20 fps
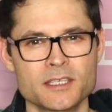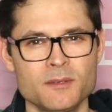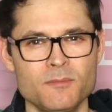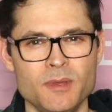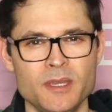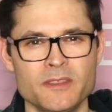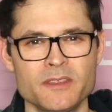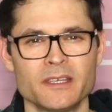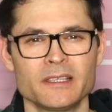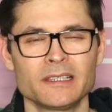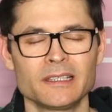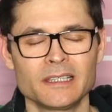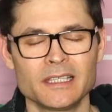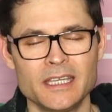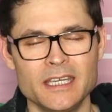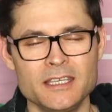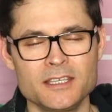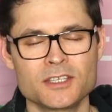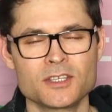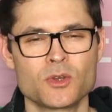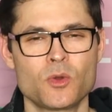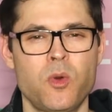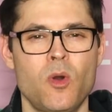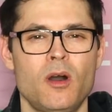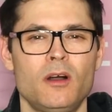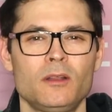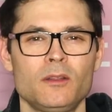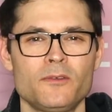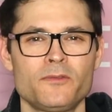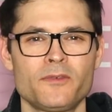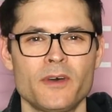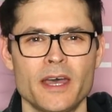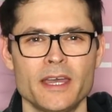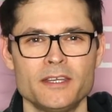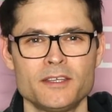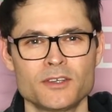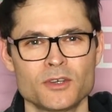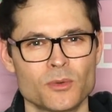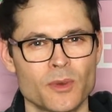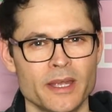to be the least
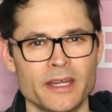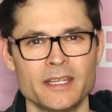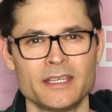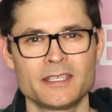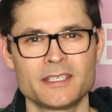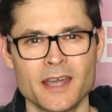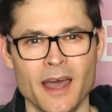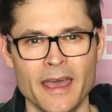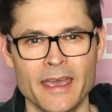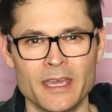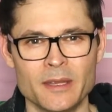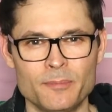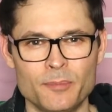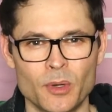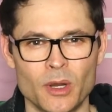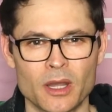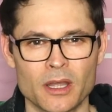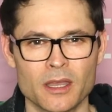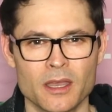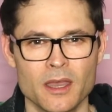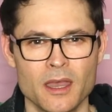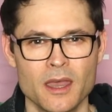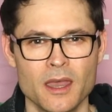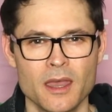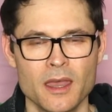qualified to write a diet book.